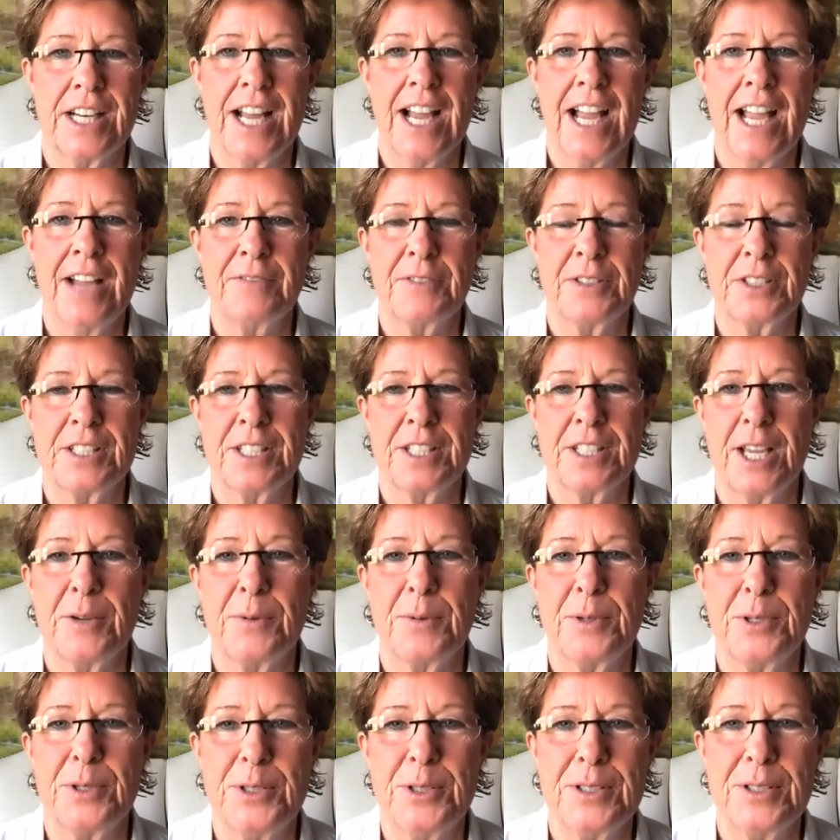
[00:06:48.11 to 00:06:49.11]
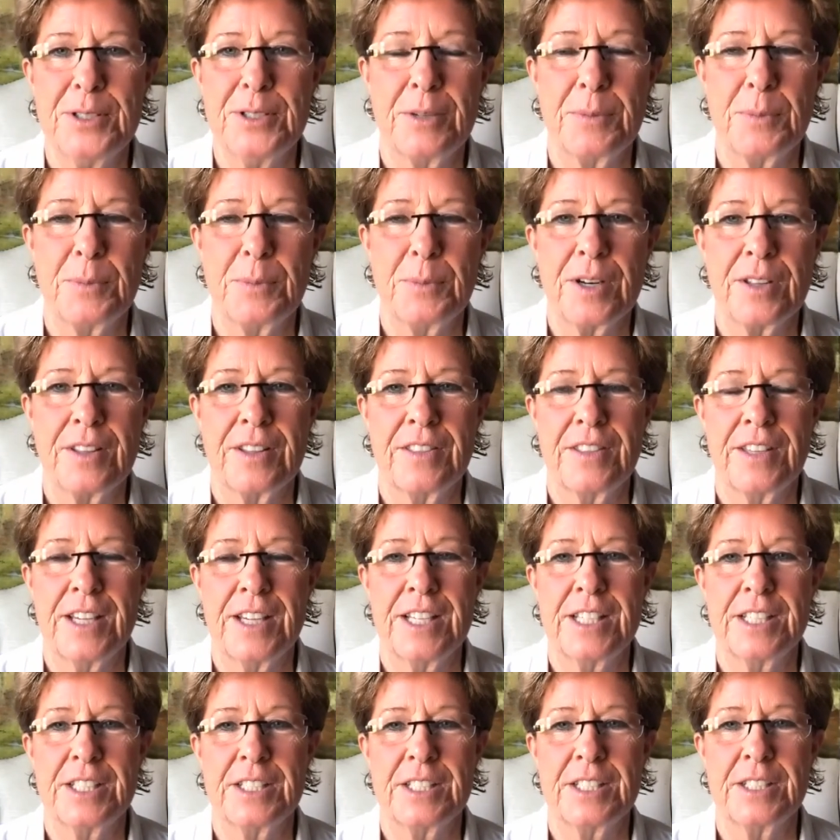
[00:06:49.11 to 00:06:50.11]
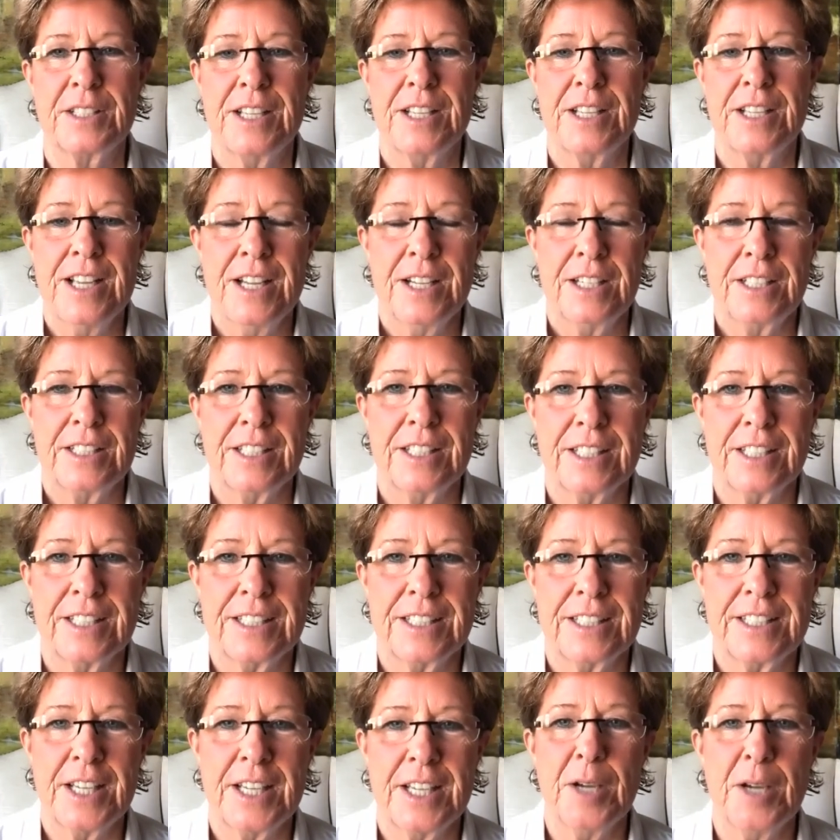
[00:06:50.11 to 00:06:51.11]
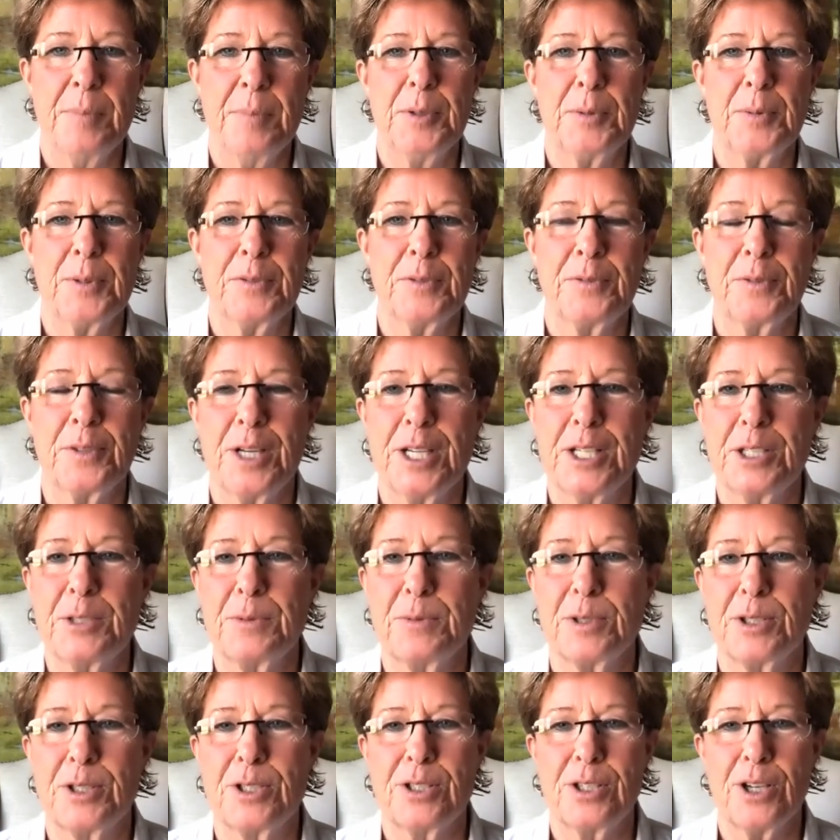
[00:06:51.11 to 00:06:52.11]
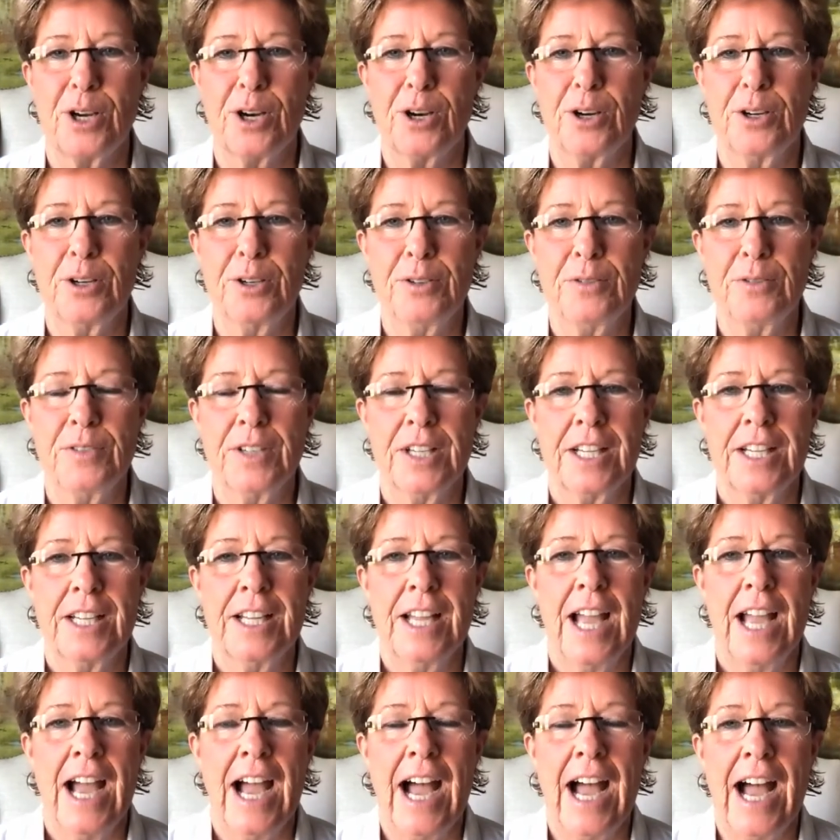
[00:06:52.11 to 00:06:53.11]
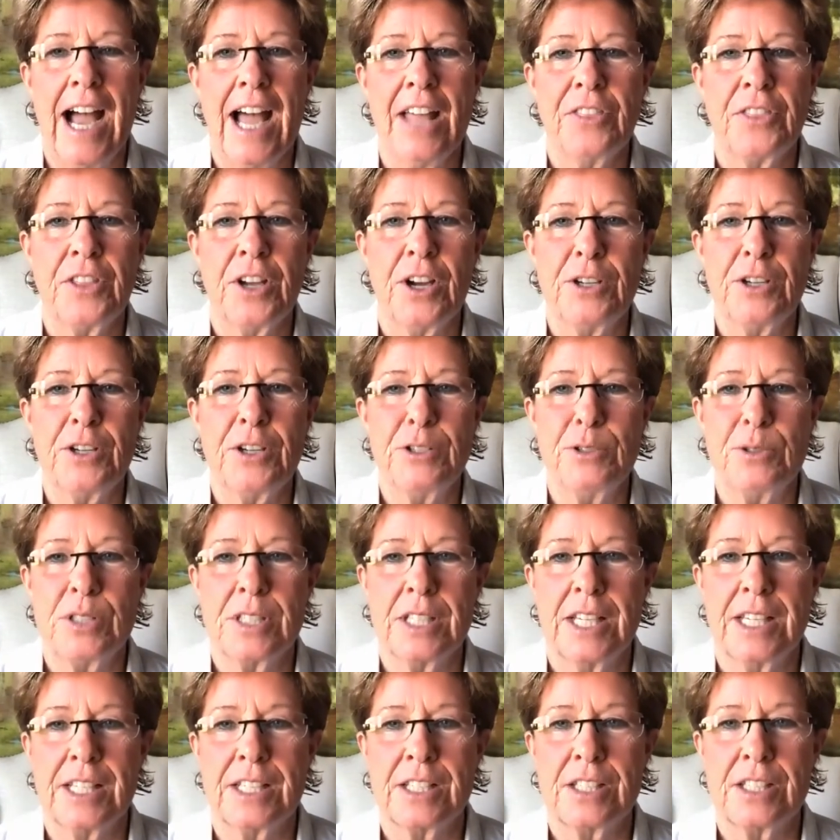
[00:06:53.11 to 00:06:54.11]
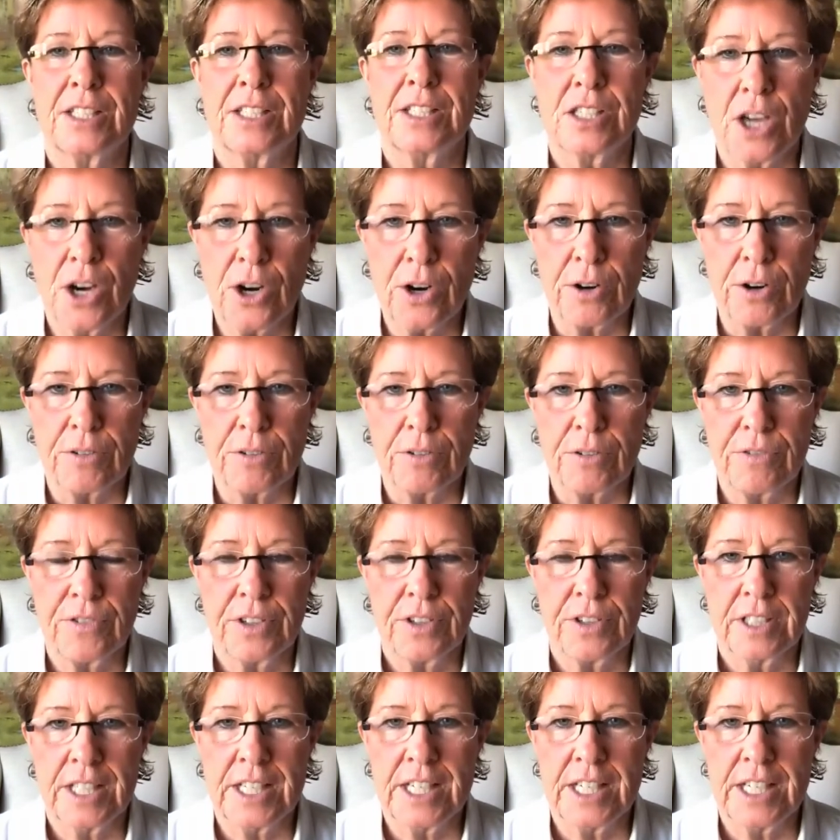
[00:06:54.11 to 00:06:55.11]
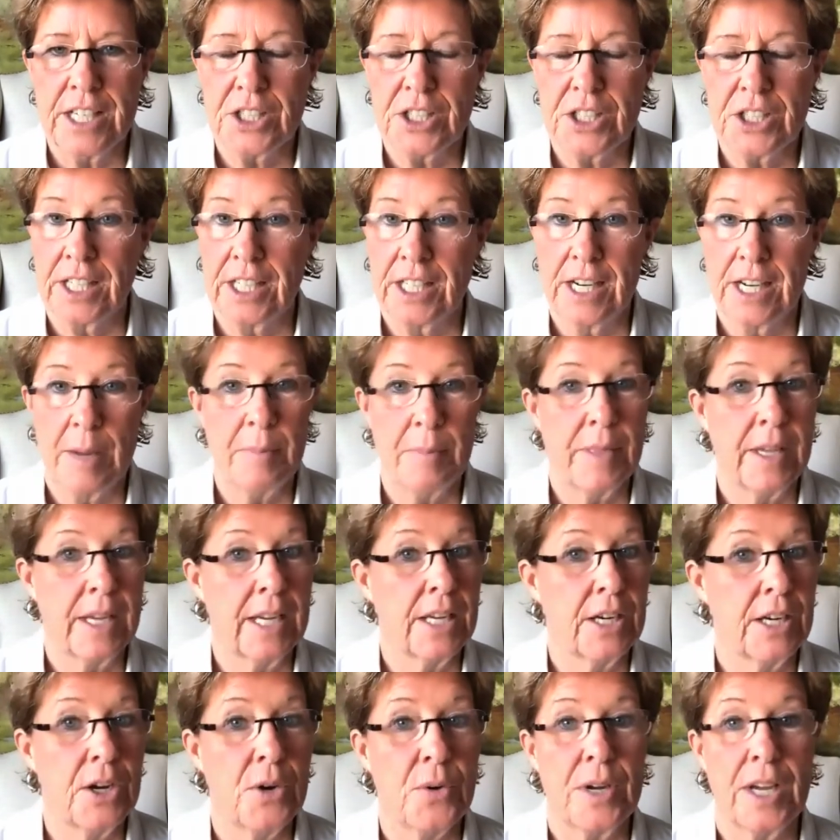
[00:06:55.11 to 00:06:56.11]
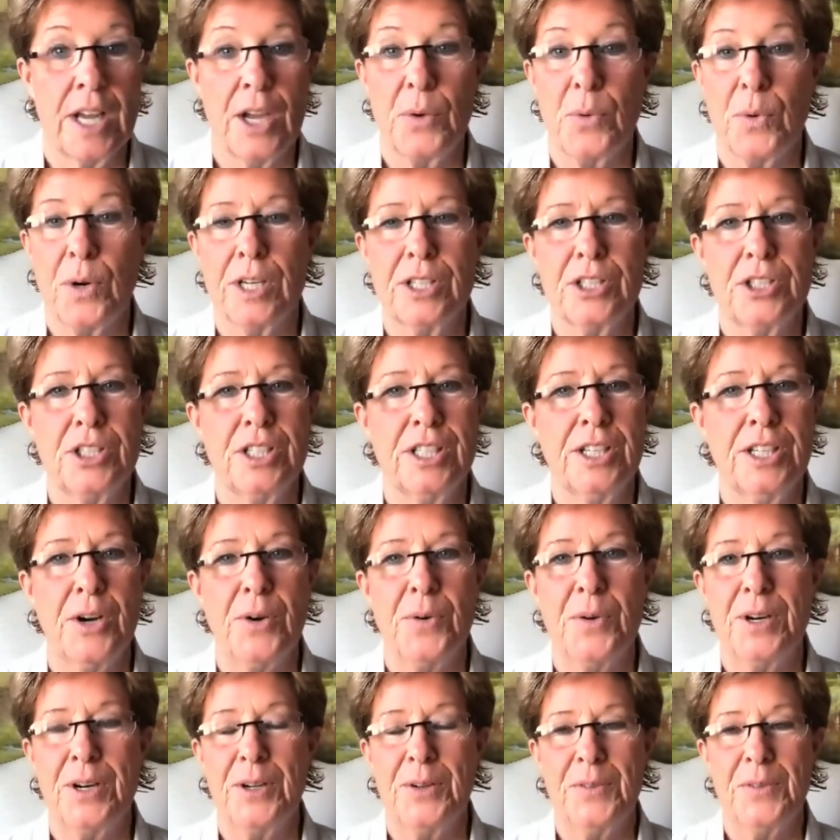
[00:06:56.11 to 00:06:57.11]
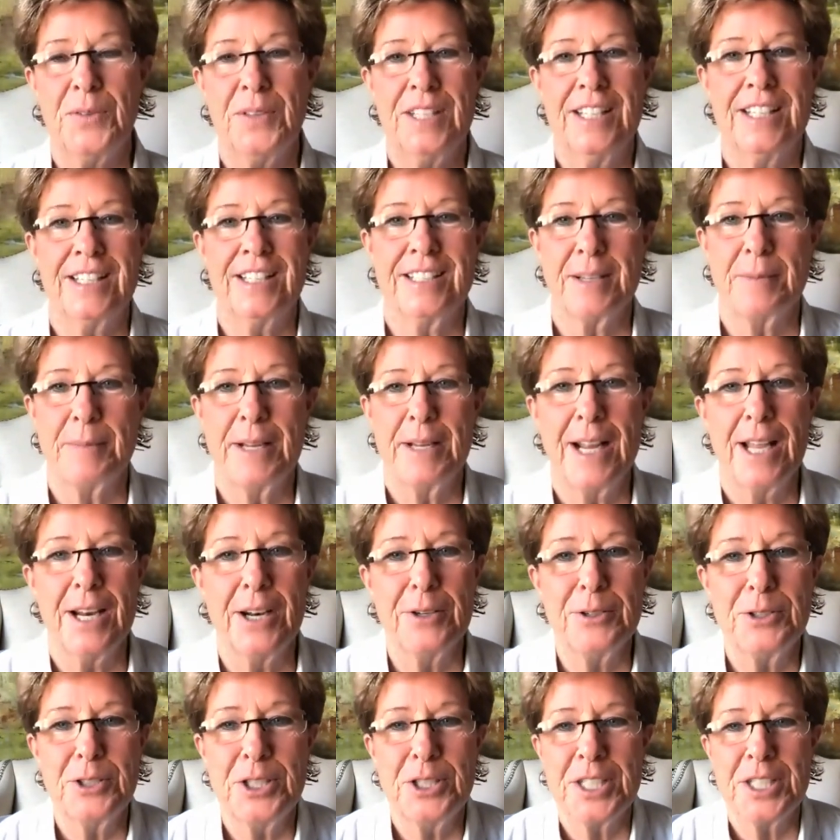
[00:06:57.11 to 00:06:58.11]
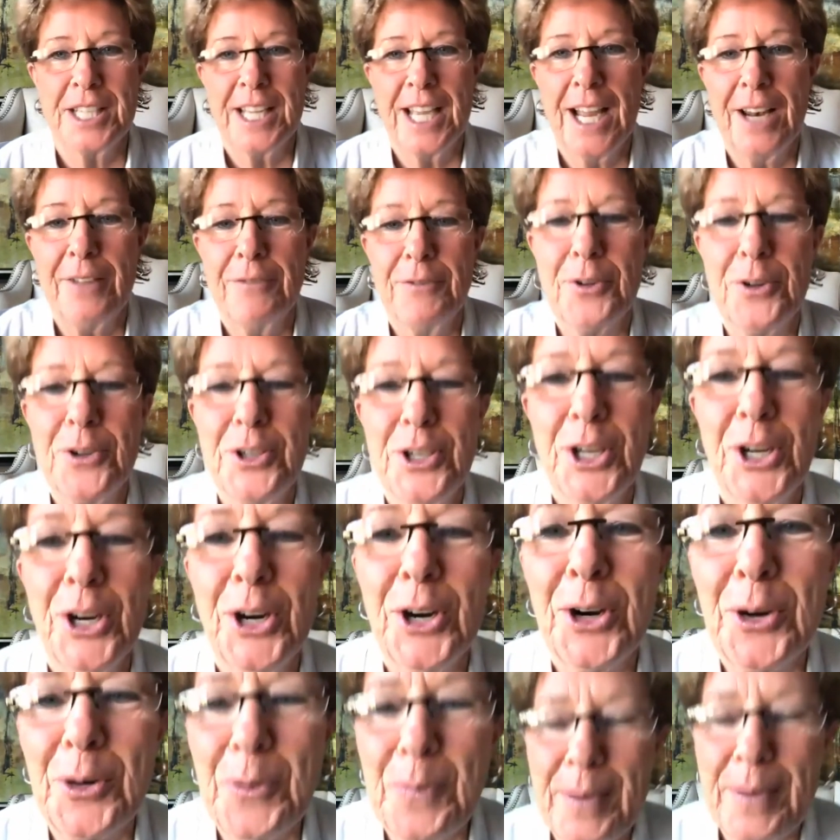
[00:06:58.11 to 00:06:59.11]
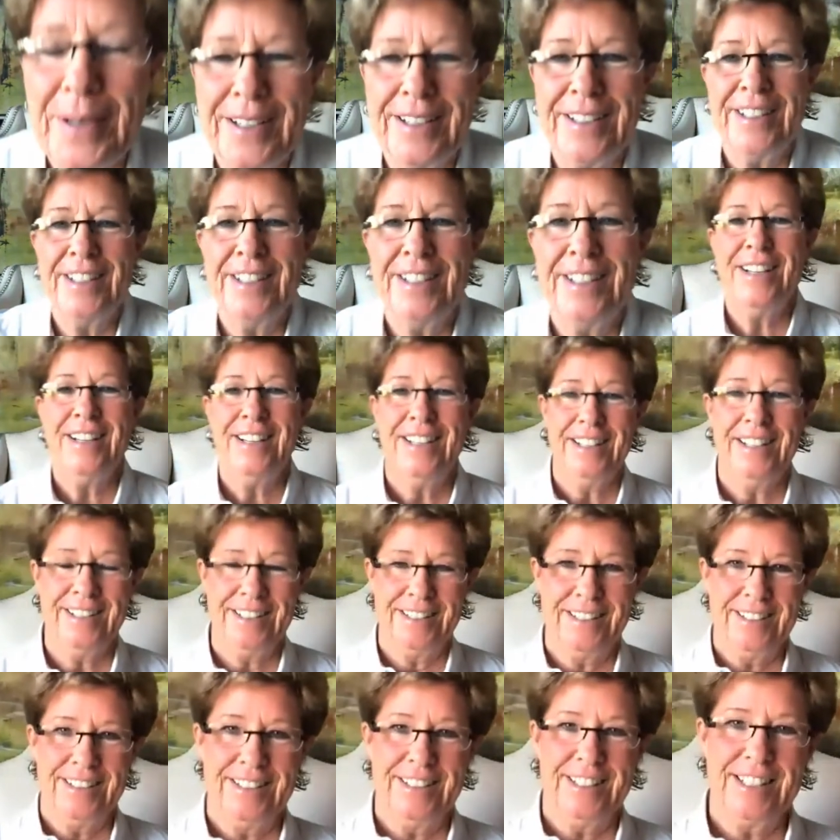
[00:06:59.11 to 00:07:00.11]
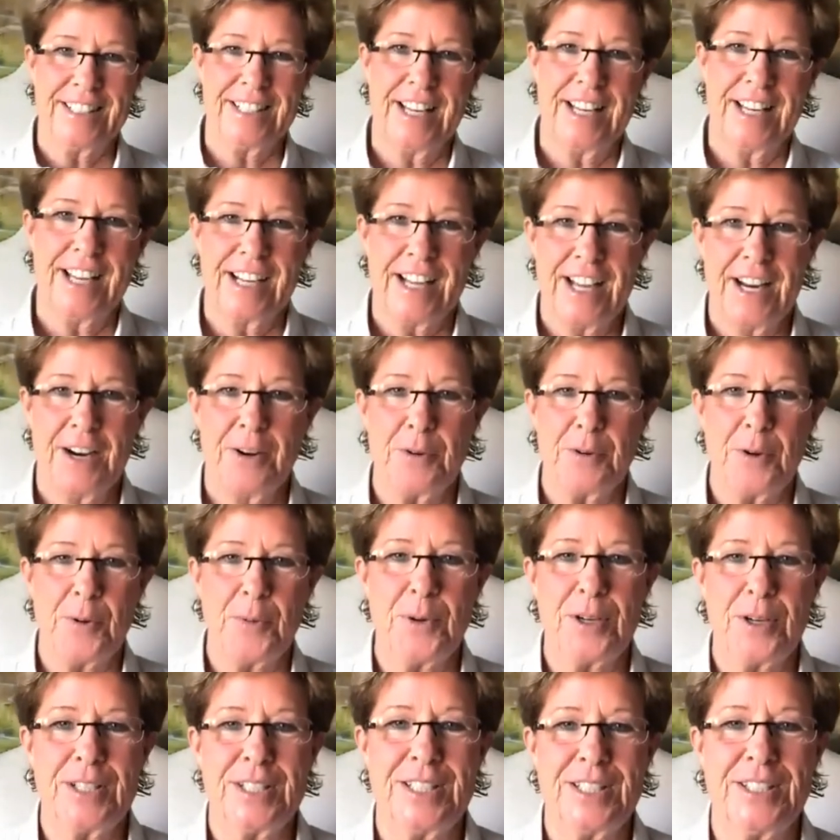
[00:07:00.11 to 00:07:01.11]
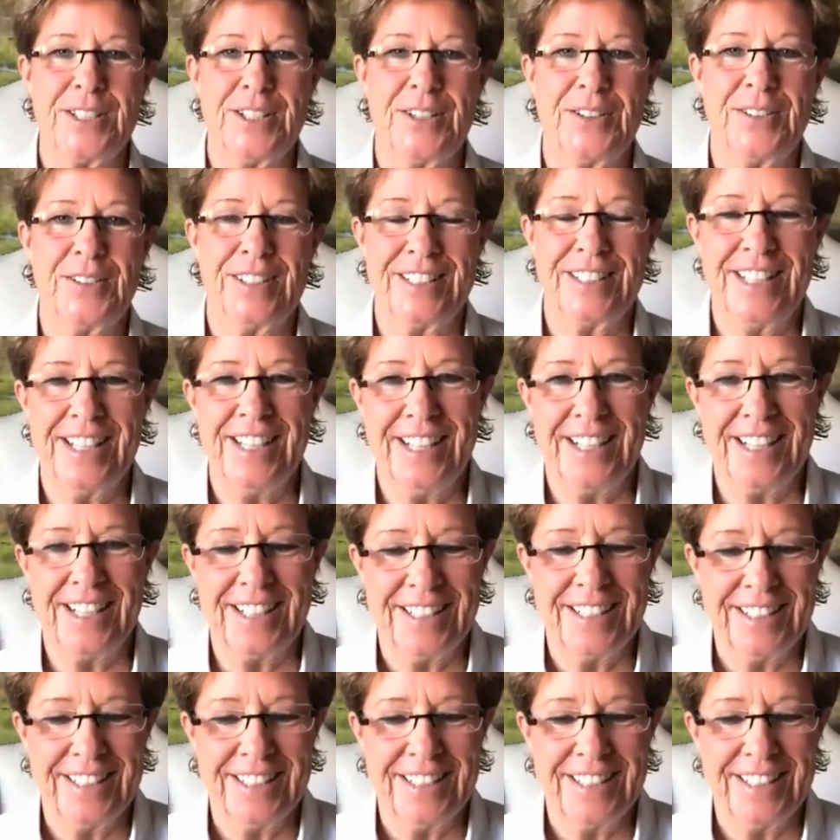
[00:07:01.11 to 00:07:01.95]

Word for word: And I have to say, when you said one of the things uh, to help you refresh was serve, I thought you said surf initially. And oh. I'm thinking, okay, where's she going on this? I mean, I know she's a California girl, but uh, I was Sounds like, I don't great. know where she's going. Yeah.